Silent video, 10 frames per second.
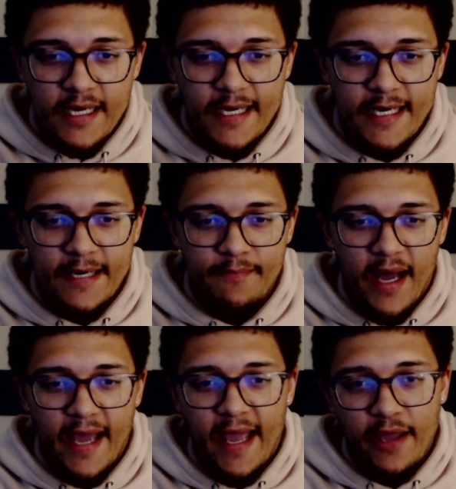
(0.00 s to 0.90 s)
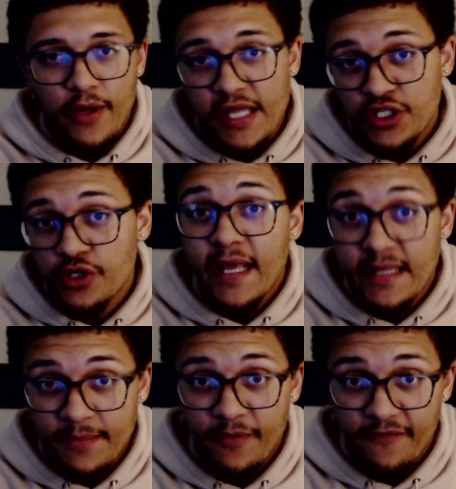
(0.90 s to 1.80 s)
um, I, I, I took
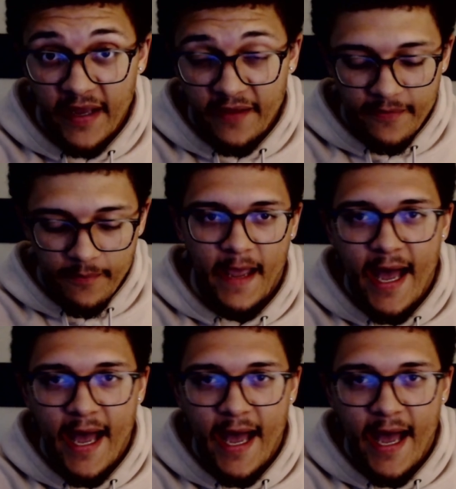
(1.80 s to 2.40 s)
that leap of faith.